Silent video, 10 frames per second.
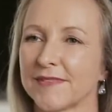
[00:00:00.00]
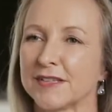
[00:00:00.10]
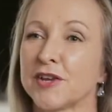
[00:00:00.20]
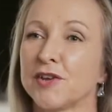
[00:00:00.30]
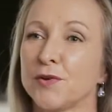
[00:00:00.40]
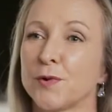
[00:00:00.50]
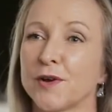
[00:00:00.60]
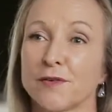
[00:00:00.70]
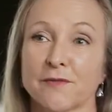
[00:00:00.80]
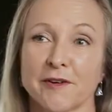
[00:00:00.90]
So you
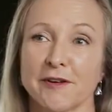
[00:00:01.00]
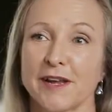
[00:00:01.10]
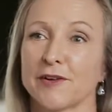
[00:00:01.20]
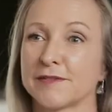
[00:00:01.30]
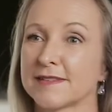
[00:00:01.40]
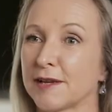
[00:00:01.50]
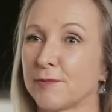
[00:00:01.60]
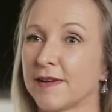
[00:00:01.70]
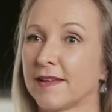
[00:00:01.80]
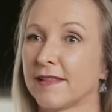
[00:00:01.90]
work very closely
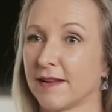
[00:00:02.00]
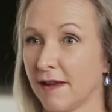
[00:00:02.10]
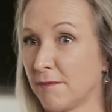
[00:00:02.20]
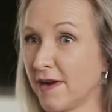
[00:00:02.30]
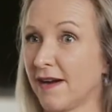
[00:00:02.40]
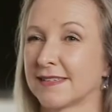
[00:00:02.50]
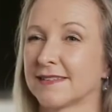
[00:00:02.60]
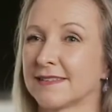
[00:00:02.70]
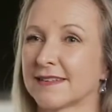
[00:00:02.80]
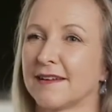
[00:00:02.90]
with like
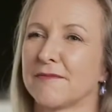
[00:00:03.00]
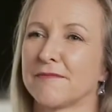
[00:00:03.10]
marketers, like